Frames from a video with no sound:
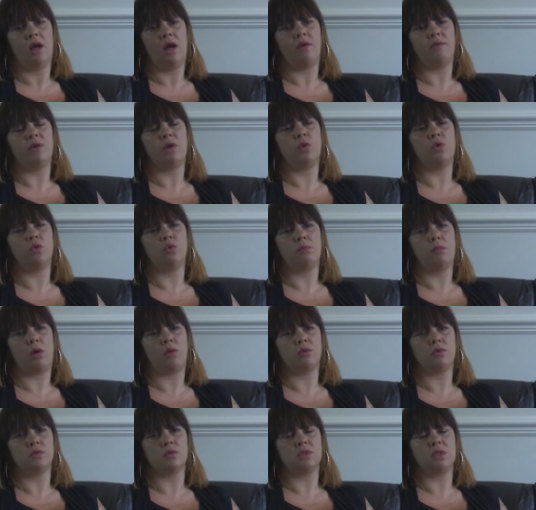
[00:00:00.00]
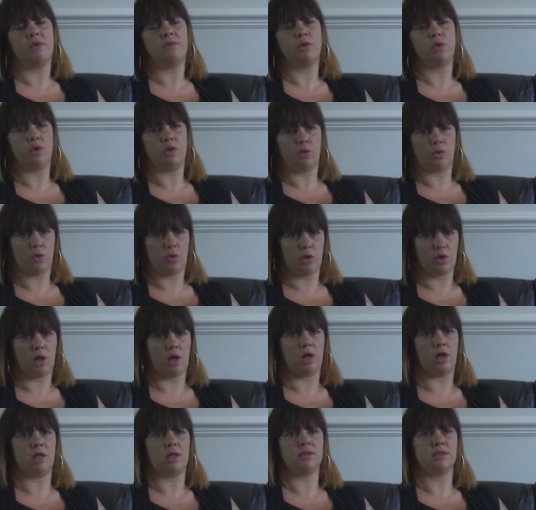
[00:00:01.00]
having good morals and a good, good
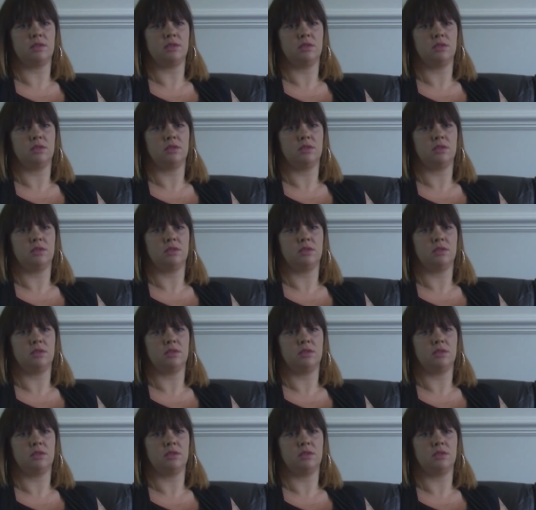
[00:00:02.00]
heart.